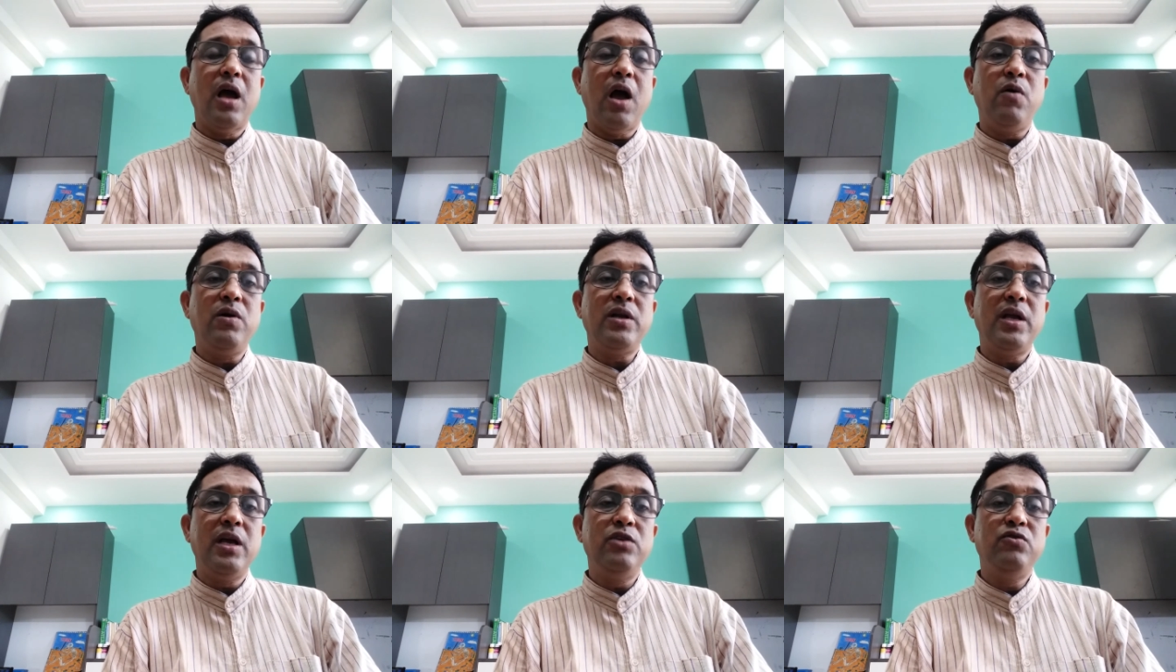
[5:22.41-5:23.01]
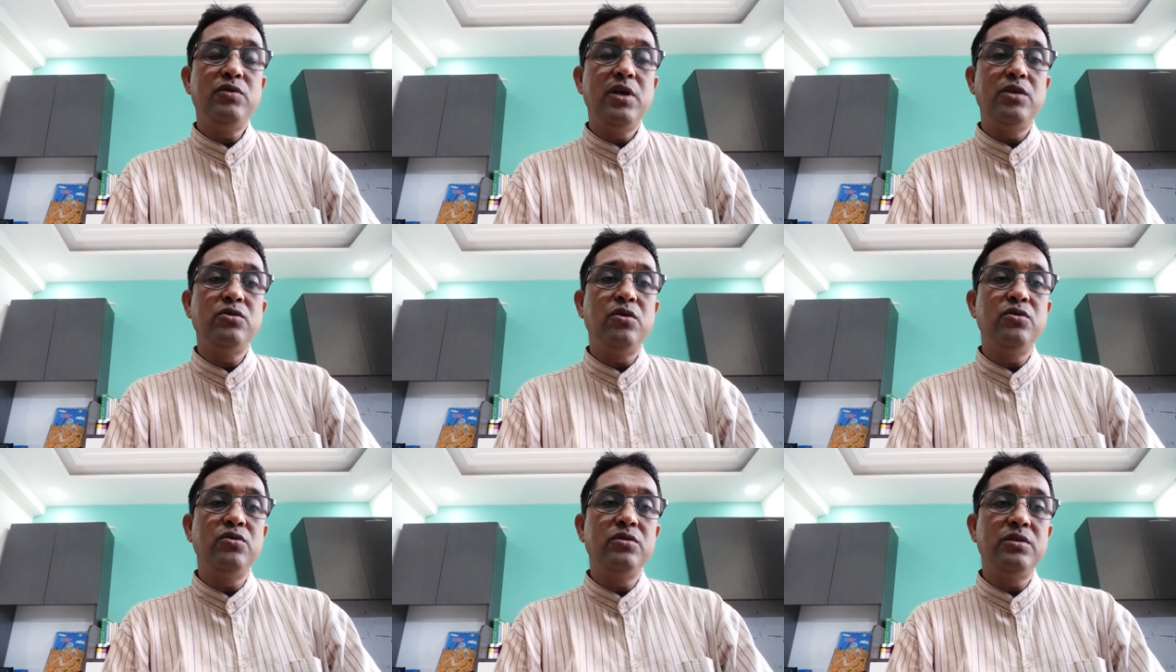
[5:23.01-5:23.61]
our
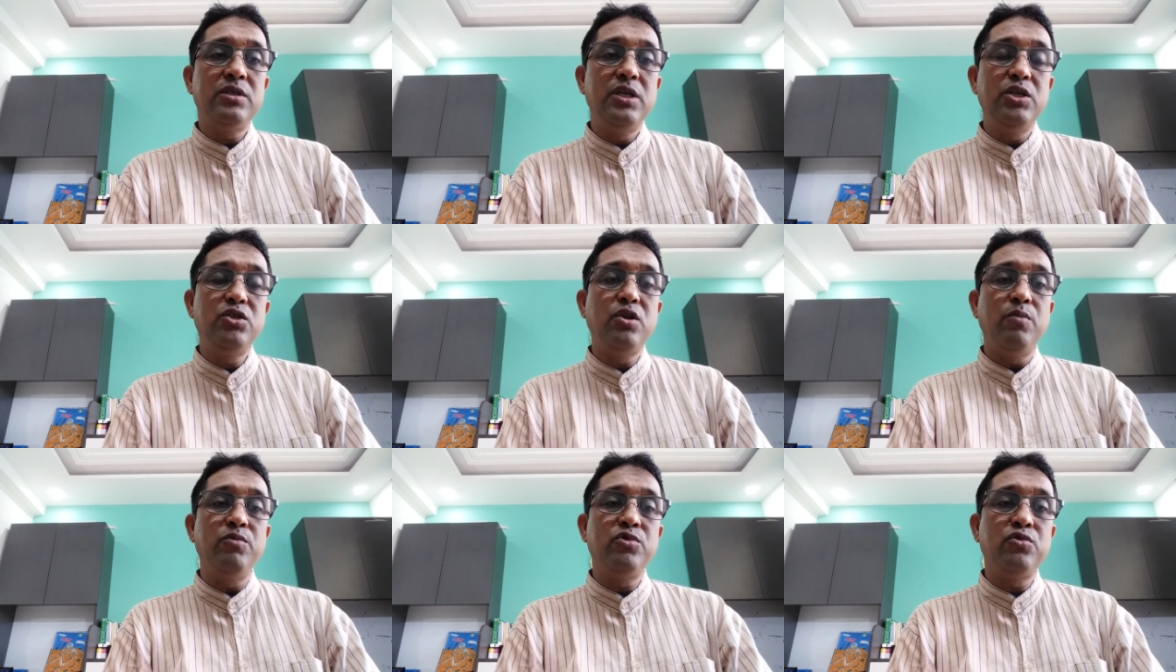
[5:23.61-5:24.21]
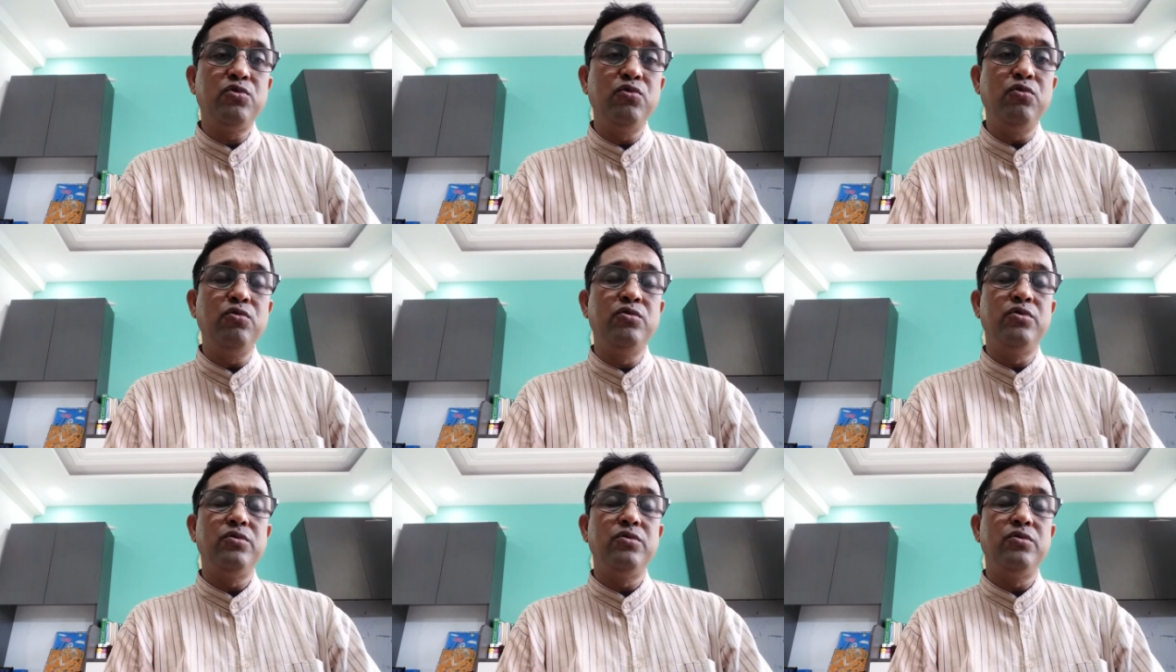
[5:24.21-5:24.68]
education system should